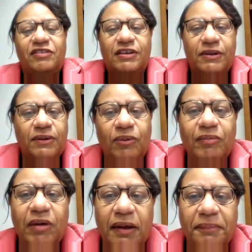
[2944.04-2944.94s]
to
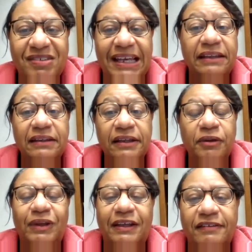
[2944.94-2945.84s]
St.
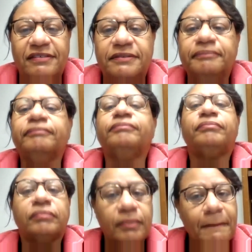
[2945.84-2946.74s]
Louis,
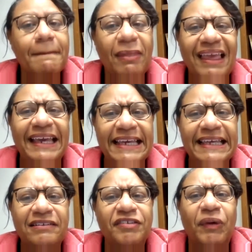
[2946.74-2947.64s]
he
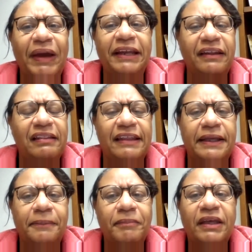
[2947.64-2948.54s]
integrated
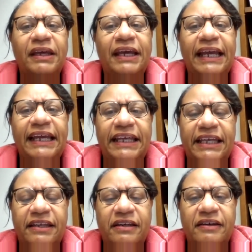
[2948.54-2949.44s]
them
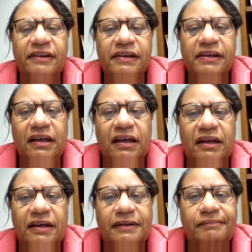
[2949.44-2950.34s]
in
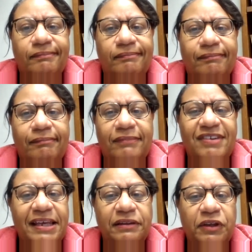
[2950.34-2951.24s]

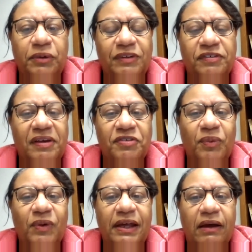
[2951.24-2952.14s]
St. Louis as
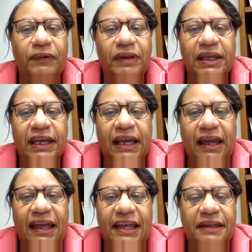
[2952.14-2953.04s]
well.
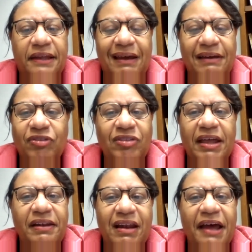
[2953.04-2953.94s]
And
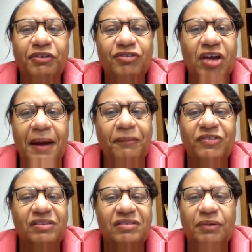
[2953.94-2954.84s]
neither time was
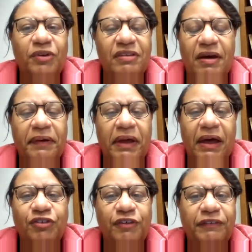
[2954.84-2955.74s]
it done without
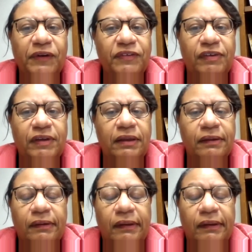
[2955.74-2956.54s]
controversy.